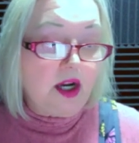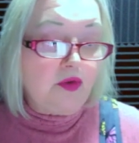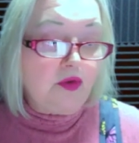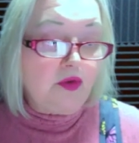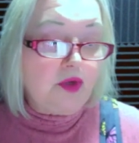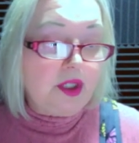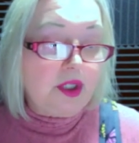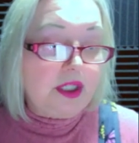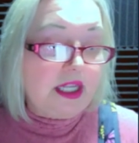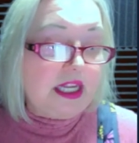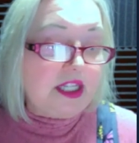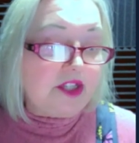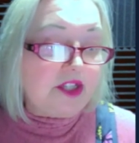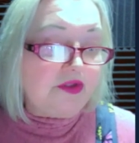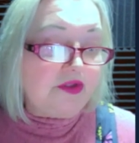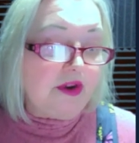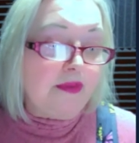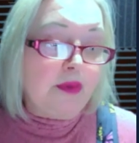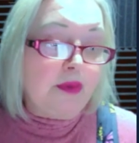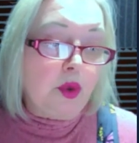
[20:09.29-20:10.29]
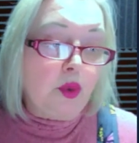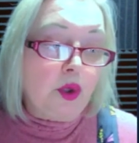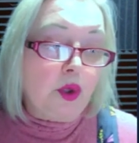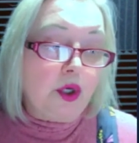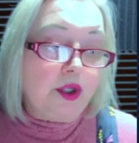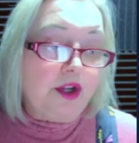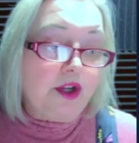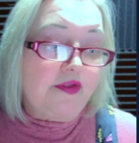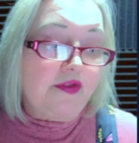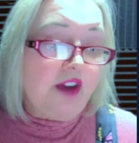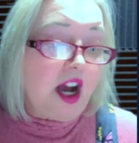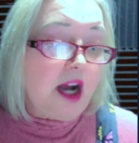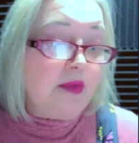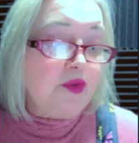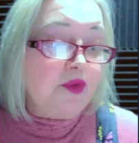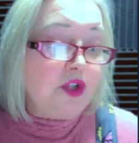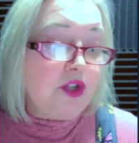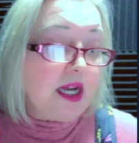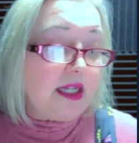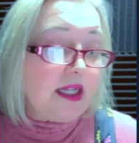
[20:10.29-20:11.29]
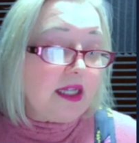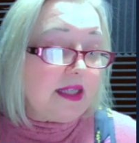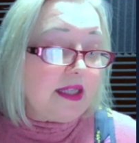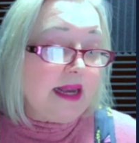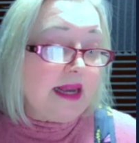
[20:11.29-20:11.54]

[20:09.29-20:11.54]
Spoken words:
released from the world of objects